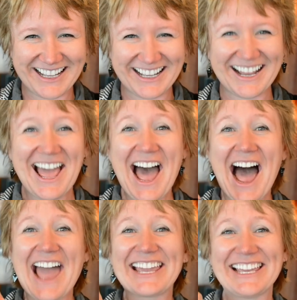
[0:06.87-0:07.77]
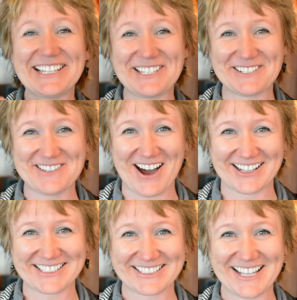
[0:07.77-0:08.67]
I kid you
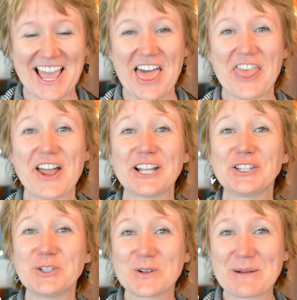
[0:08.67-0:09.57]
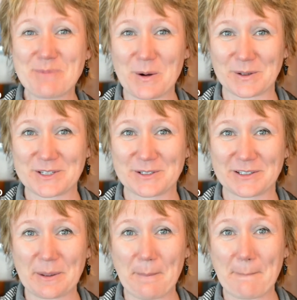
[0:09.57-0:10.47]
not. There are two components
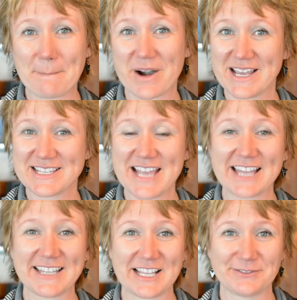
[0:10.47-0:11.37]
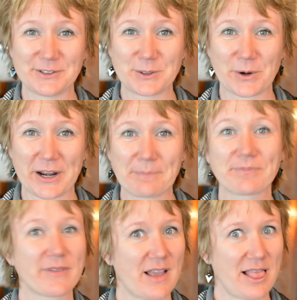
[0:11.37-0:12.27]
to it, price and inventory.
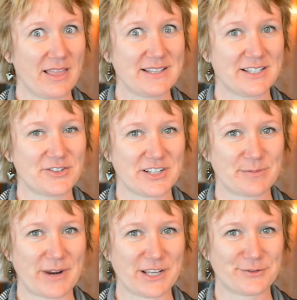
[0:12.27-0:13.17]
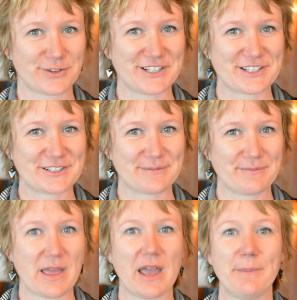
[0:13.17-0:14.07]
Let's address price first,
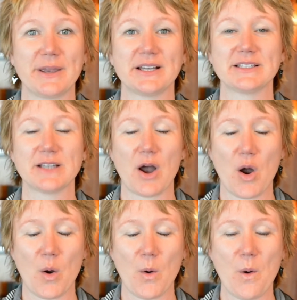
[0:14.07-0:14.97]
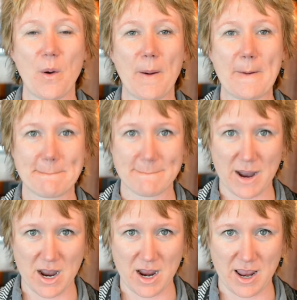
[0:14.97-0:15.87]
because oh
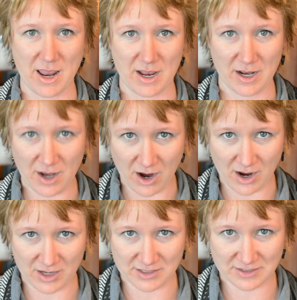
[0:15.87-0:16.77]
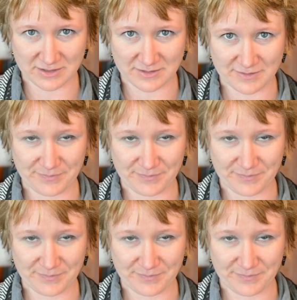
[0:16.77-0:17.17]
my God.